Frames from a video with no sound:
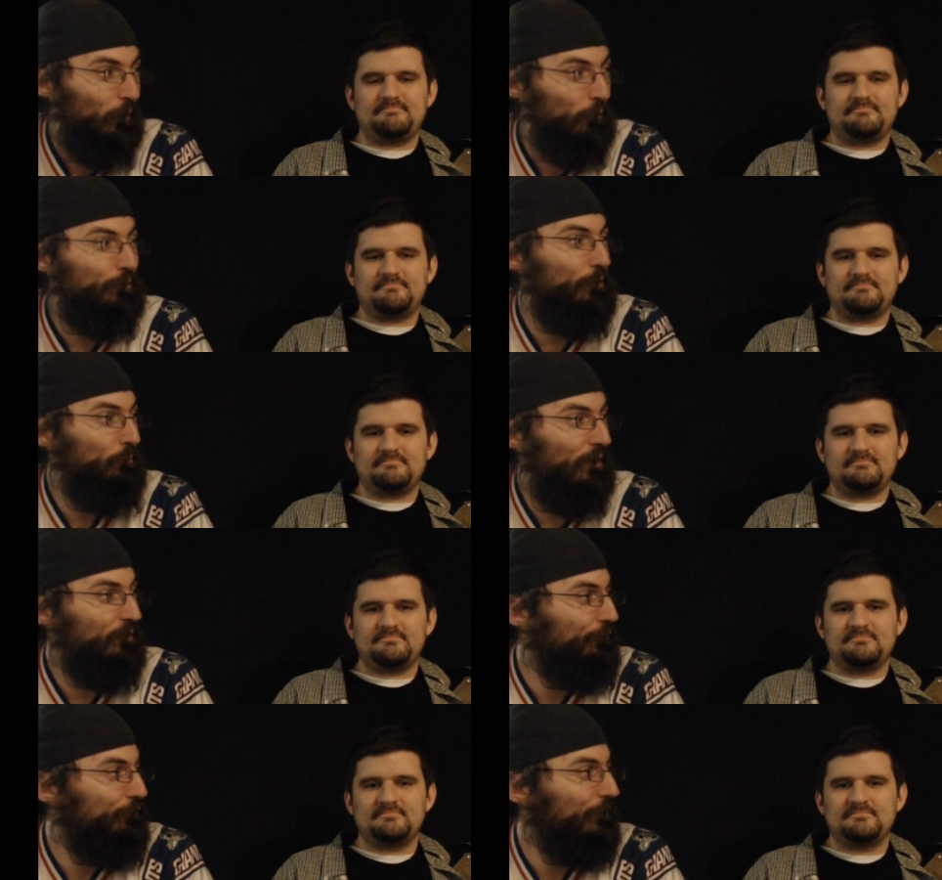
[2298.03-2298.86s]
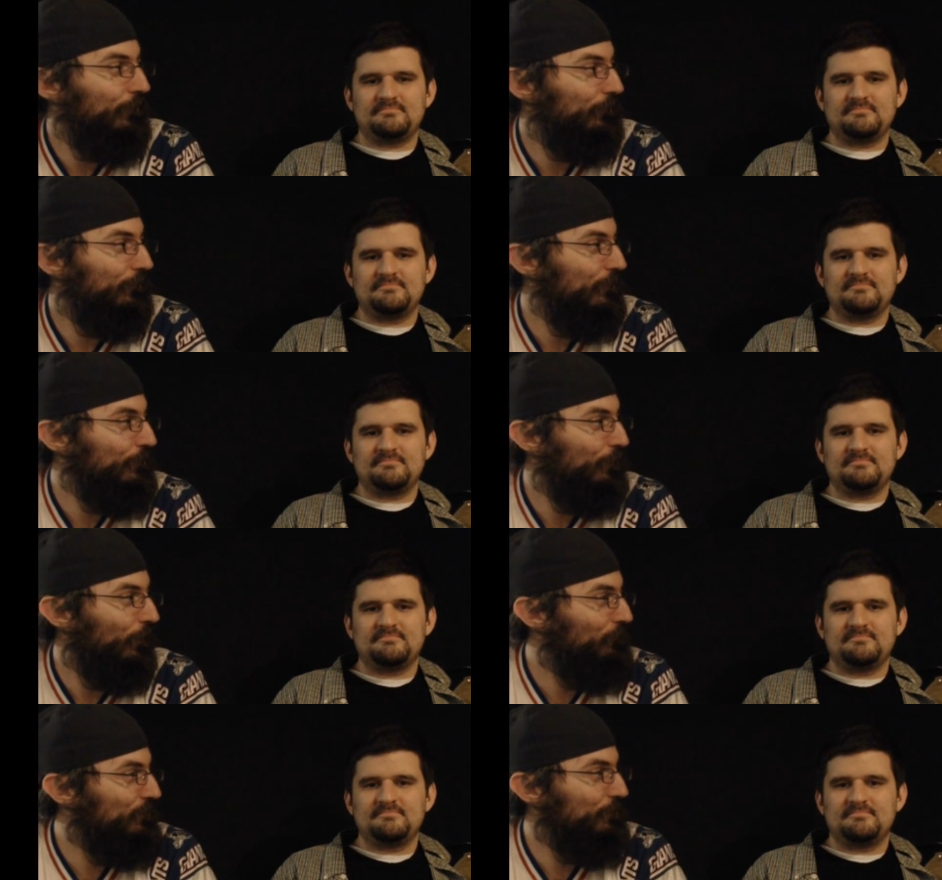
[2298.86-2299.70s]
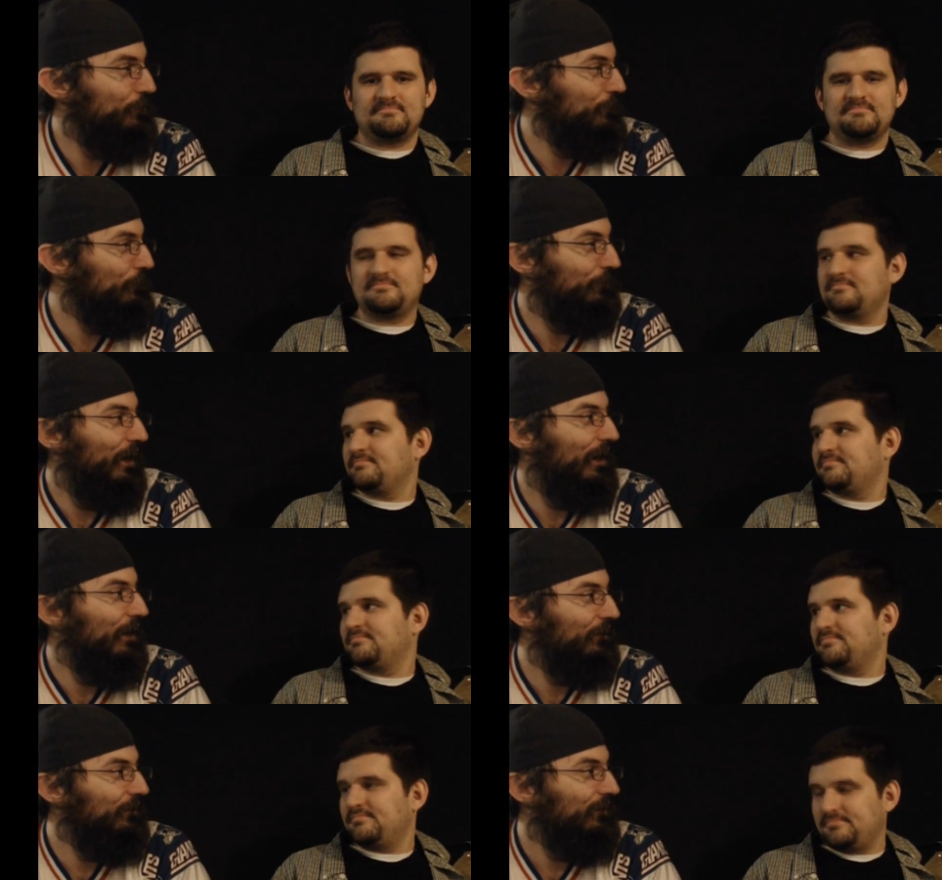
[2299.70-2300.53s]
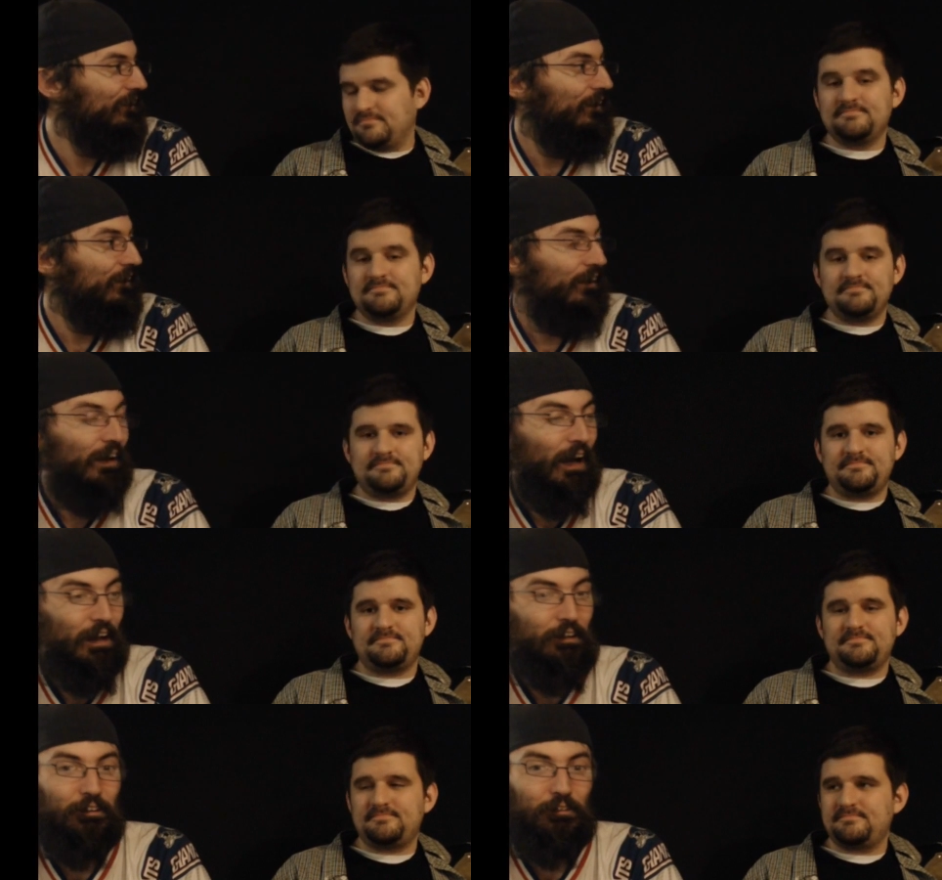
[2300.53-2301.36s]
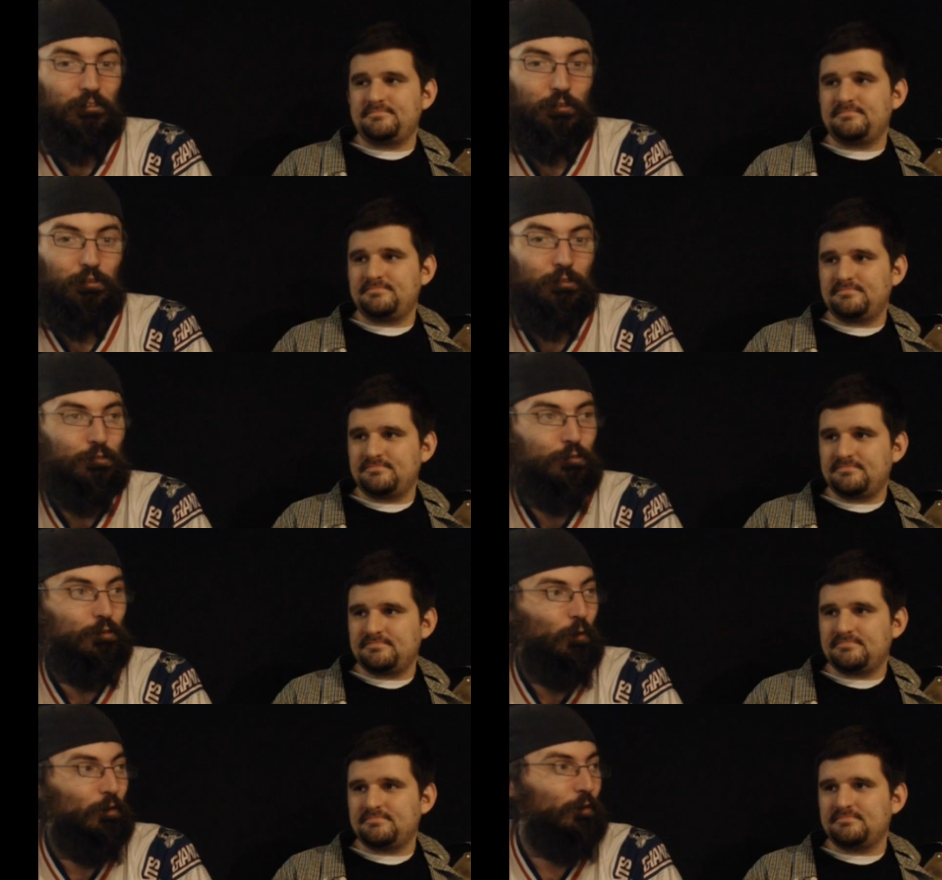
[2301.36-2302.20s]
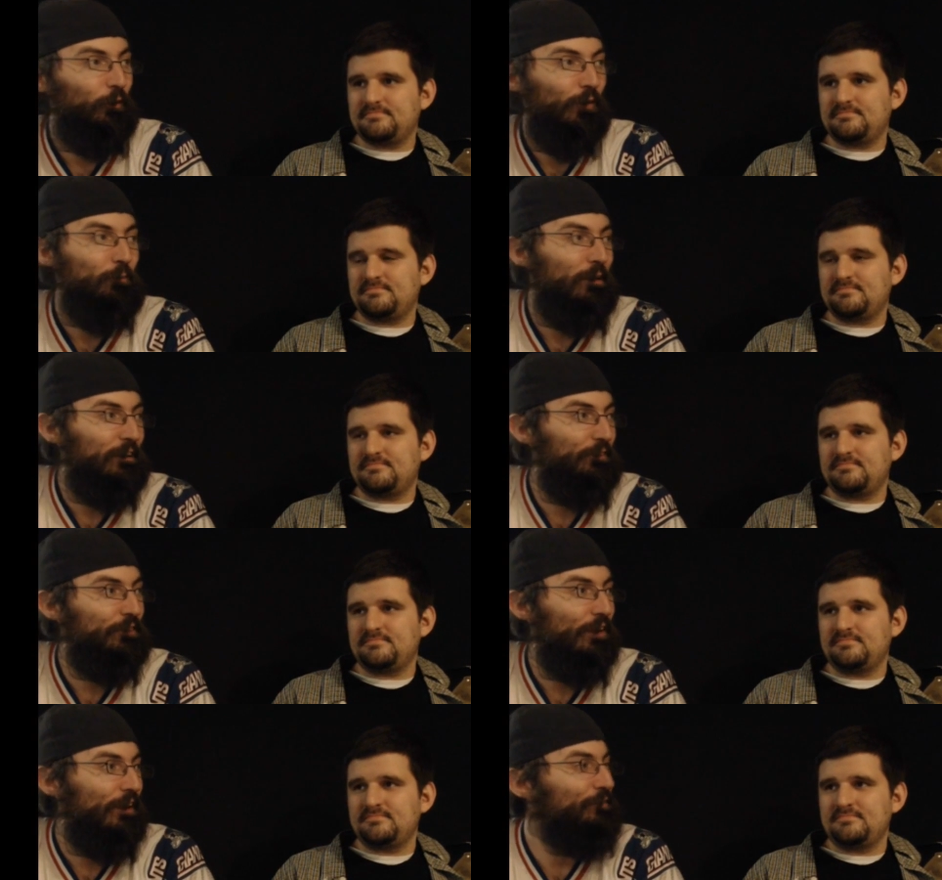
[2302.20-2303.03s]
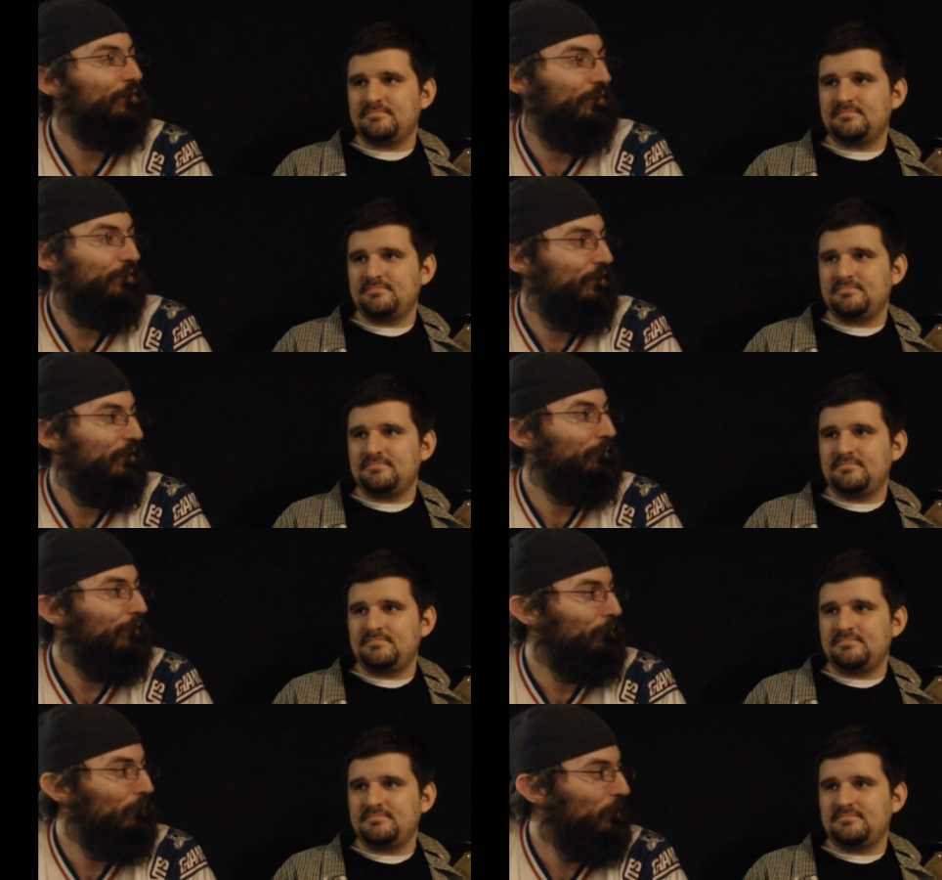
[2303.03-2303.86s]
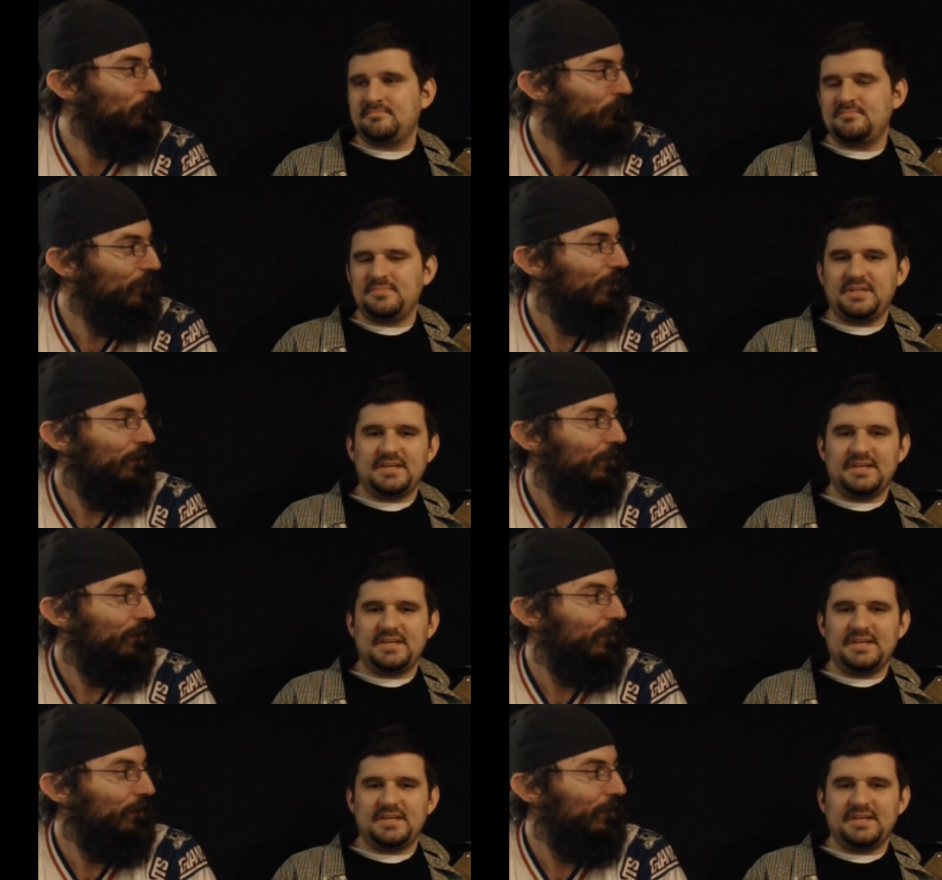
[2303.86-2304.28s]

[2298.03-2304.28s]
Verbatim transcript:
Speaker 1: that was the best feud that Sheamus has ever had, mm-hmm. and so it only makes sense to team them up.